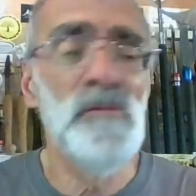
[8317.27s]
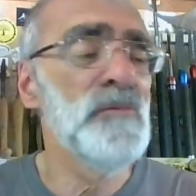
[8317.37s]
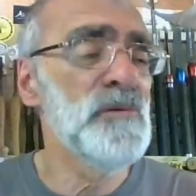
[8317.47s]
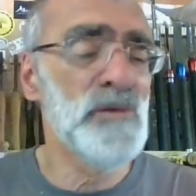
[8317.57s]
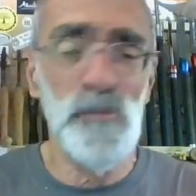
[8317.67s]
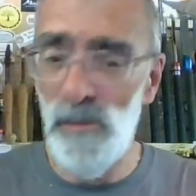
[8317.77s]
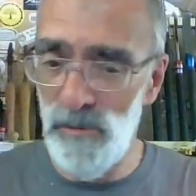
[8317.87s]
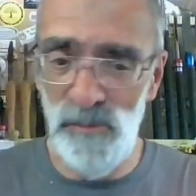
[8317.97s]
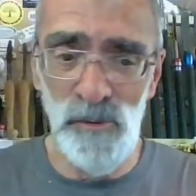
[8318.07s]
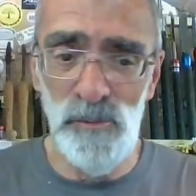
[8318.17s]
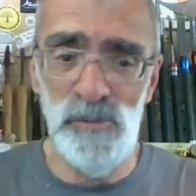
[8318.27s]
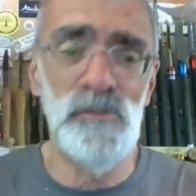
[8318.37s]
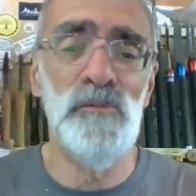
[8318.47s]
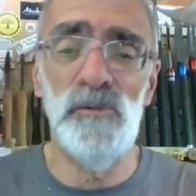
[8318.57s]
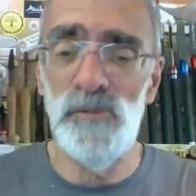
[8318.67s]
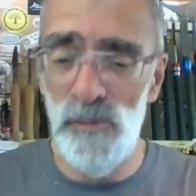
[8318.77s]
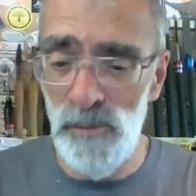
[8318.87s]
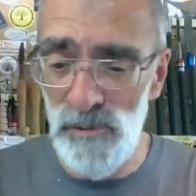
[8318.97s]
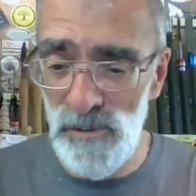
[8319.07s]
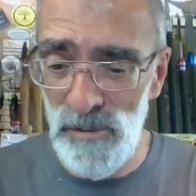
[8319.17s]
so much for those who've
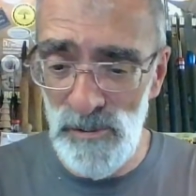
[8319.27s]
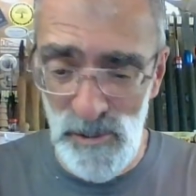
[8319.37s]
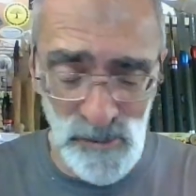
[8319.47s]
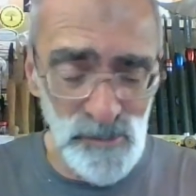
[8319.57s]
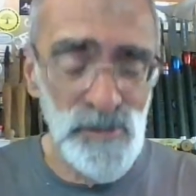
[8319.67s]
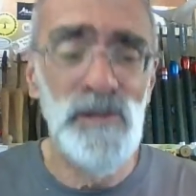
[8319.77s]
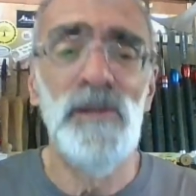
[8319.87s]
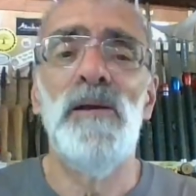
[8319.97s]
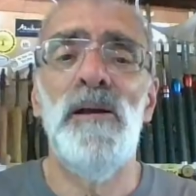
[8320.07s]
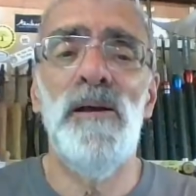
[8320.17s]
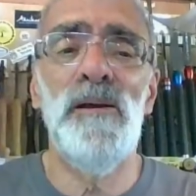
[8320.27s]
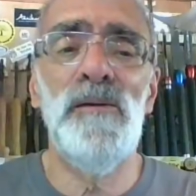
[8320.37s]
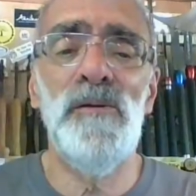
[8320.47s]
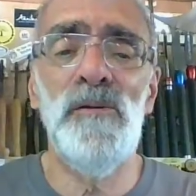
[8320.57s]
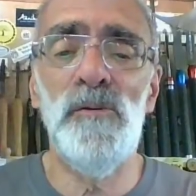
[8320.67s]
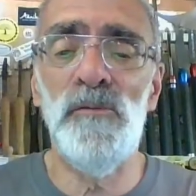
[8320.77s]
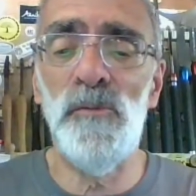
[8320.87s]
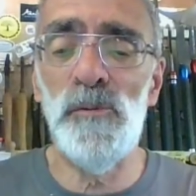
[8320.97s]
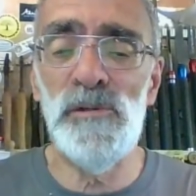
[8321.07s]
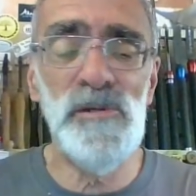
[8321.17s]
contributed to the channel. And I look
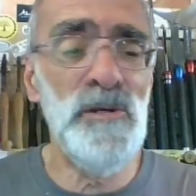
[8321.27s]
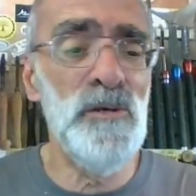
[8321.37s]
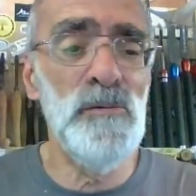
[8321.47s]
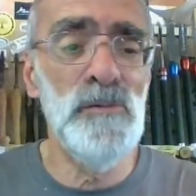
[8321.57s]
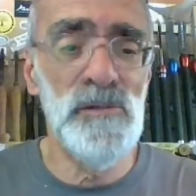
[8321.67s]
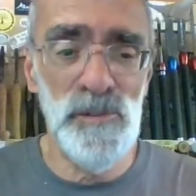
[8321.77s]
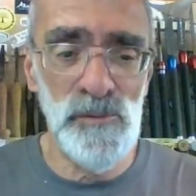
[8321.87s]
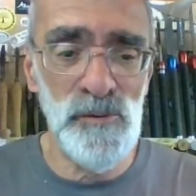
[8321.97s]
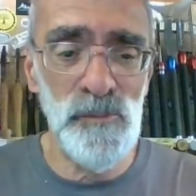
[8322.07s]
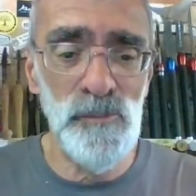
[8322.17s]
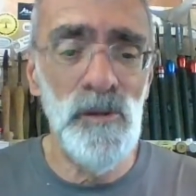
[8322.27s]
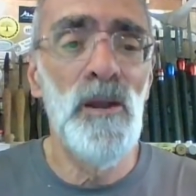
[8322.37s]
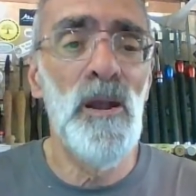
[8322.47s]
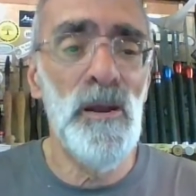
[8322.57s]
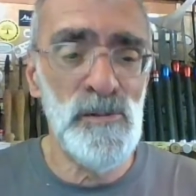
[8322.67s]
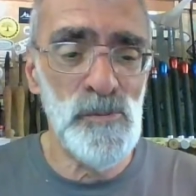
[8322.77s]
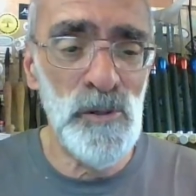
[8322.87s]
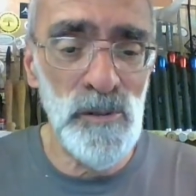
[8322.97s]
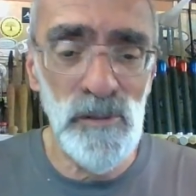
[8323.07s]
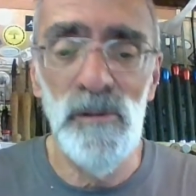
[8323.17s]
forward to seeing you sometime next
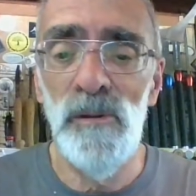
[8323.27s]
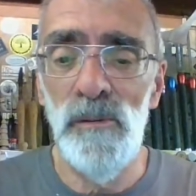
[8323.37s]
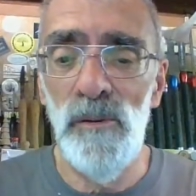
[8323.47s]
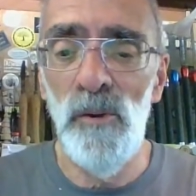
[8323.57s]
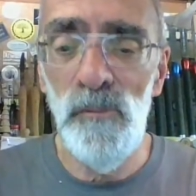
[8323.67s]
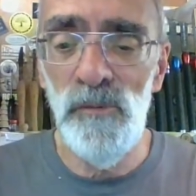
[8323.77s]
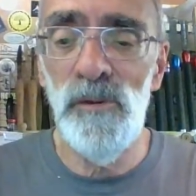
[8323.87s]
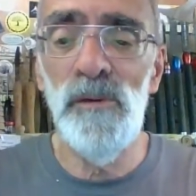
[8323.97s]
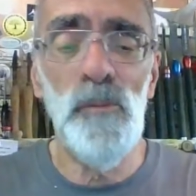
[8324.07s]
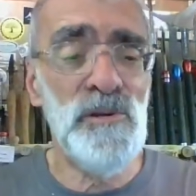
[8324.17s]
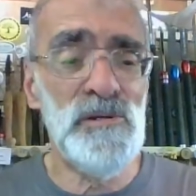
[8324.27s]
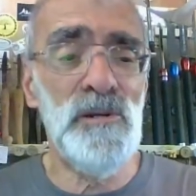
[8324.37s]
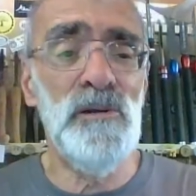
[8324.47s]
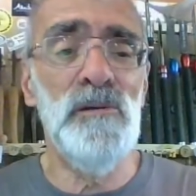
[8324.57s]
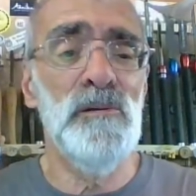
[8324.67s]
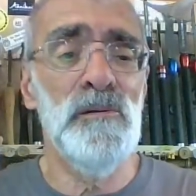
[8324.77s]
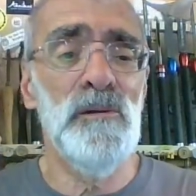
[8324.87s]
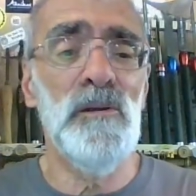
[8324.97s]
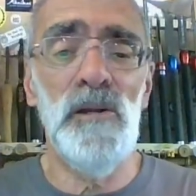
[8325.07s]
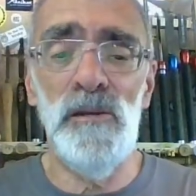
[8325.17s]
week. Hopefully Wednesday.
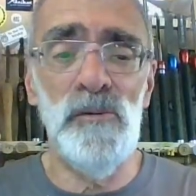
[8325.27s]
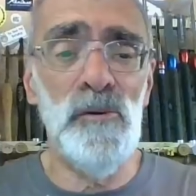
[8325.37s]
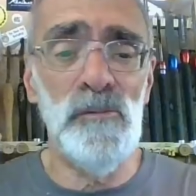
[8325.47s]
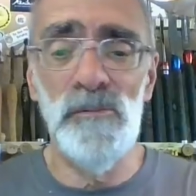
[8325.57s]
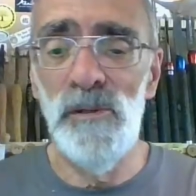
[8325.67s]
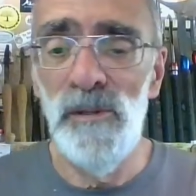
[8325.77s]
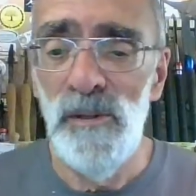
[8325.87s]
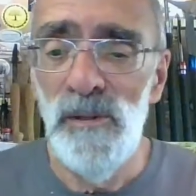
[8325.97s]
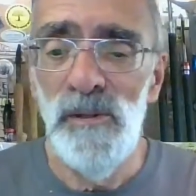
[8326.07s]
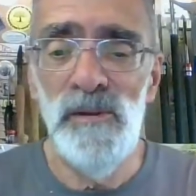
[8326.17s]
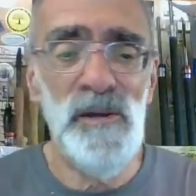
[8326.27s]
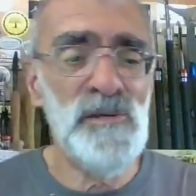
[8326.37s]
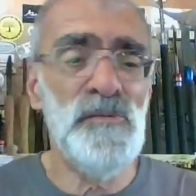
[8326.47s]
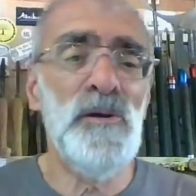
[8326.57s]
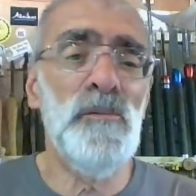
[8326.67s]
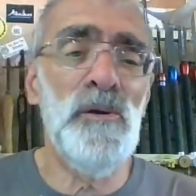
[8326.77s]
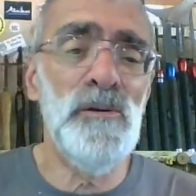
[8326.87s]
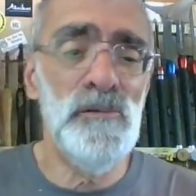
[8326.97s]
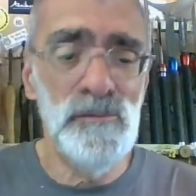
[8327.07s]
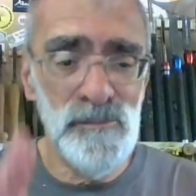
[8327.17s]
I'll let you know. Thanks for coming.
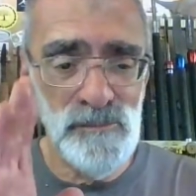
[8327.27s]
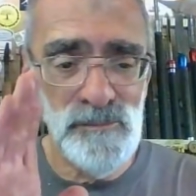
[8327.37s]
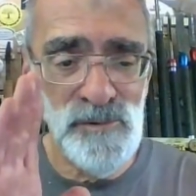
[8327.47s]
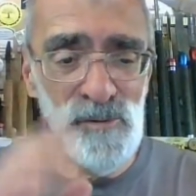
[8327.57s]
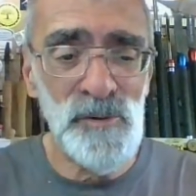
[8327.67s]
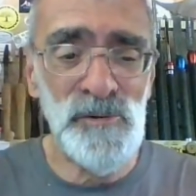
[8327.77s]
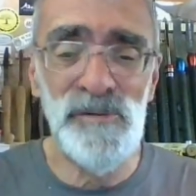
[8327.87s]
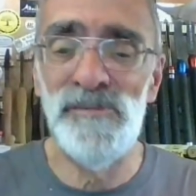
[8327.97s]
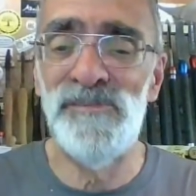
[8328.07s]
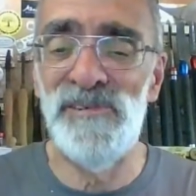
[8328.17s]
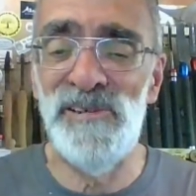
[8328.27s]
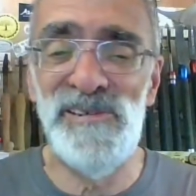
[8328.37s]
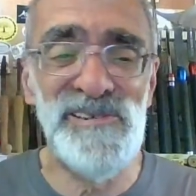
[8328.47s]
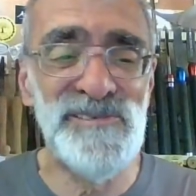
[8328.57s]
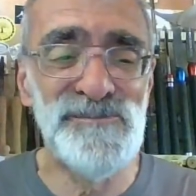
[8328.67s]
Good night. Cheers.